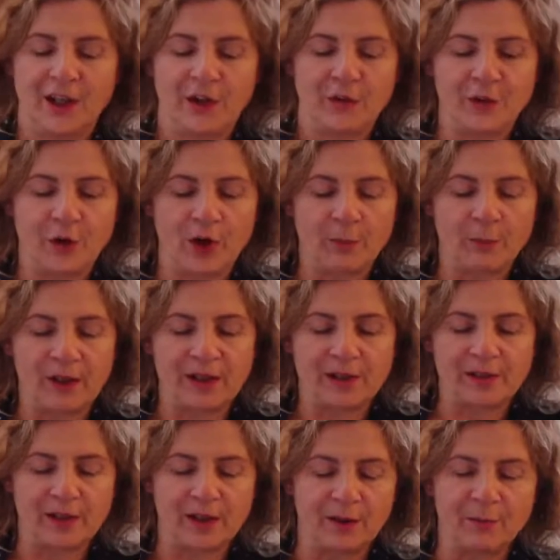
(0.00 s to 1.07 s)
So, but
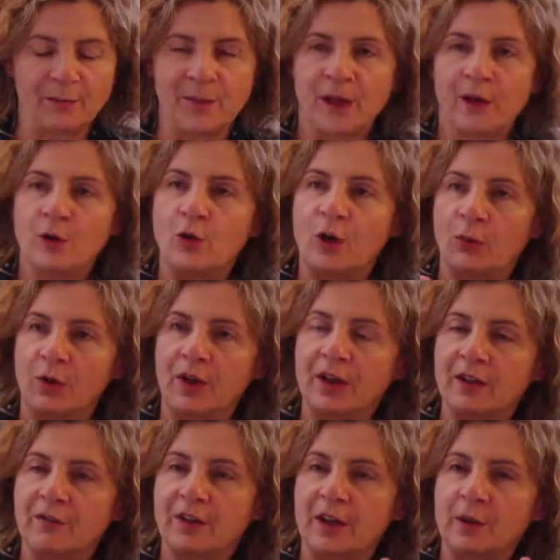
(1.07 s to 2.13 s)
you're
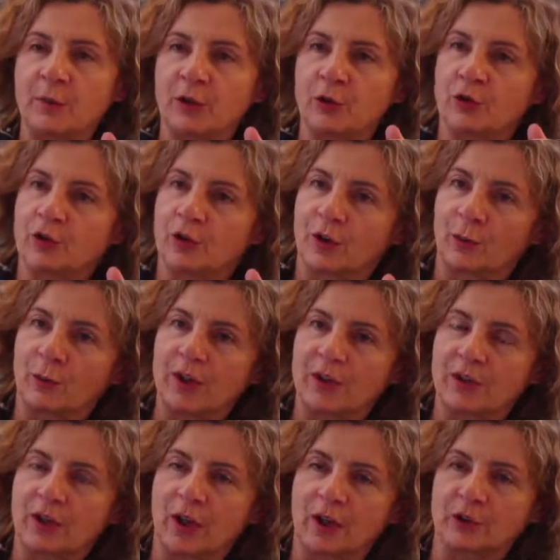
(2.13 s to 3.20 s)
working very much
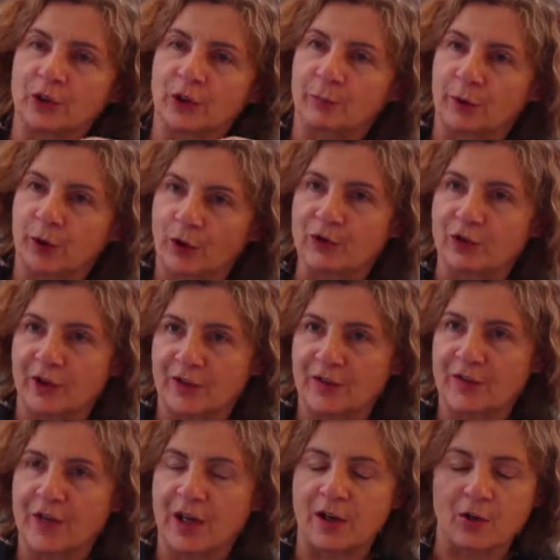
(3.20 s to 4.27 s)
with cultural projects
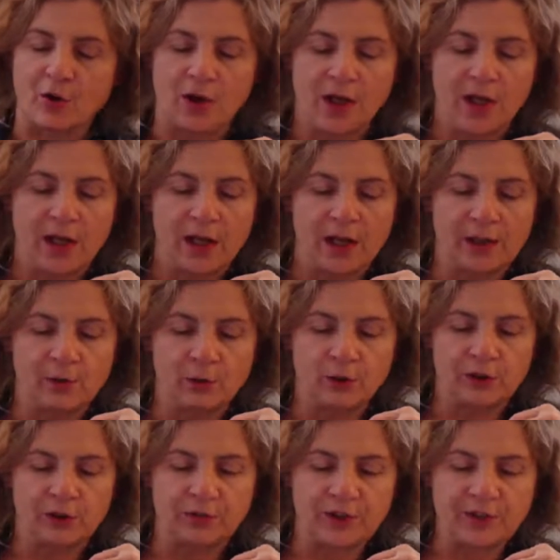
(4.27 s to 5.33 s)
now. And
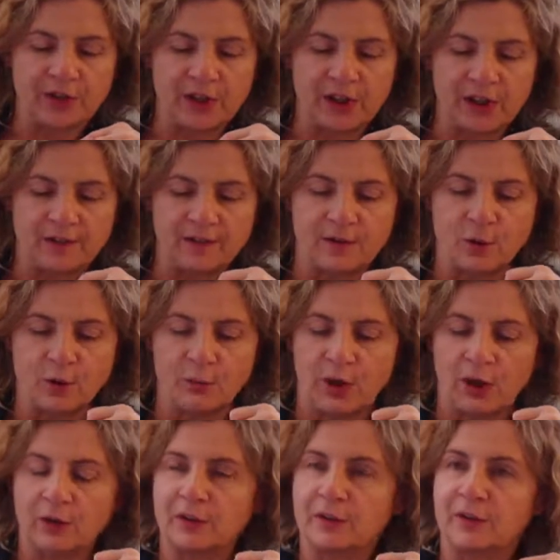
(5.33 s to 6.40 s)
what fascinates you
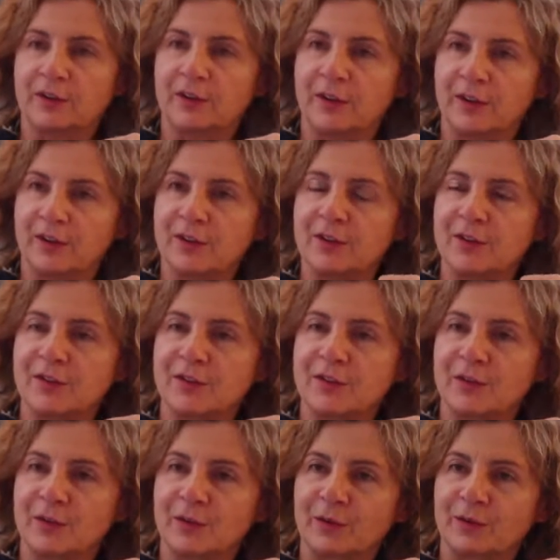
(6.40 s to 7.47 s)
about
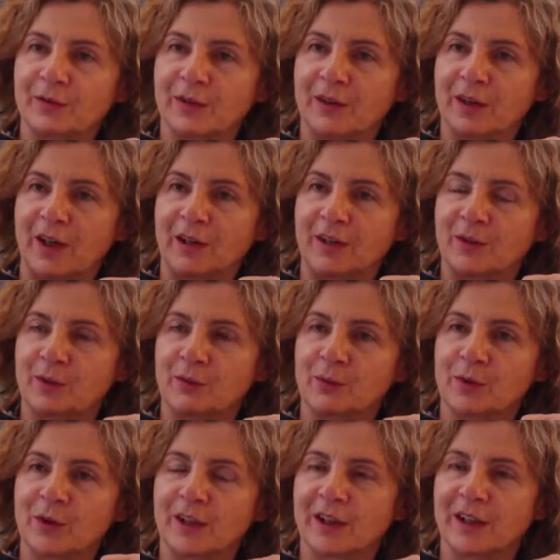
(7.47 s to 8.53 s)
this kind of
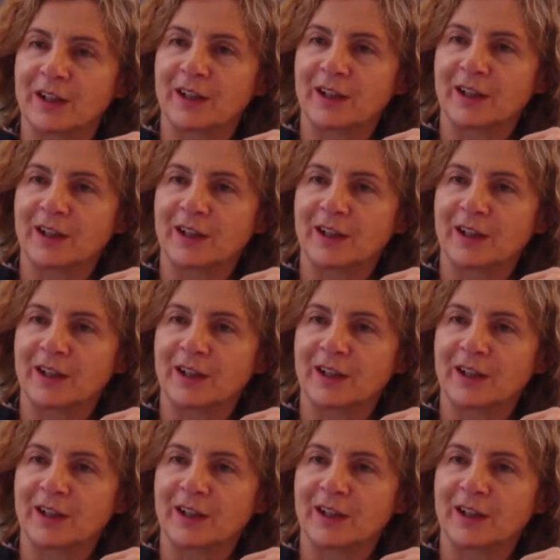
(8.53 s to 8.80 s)
work?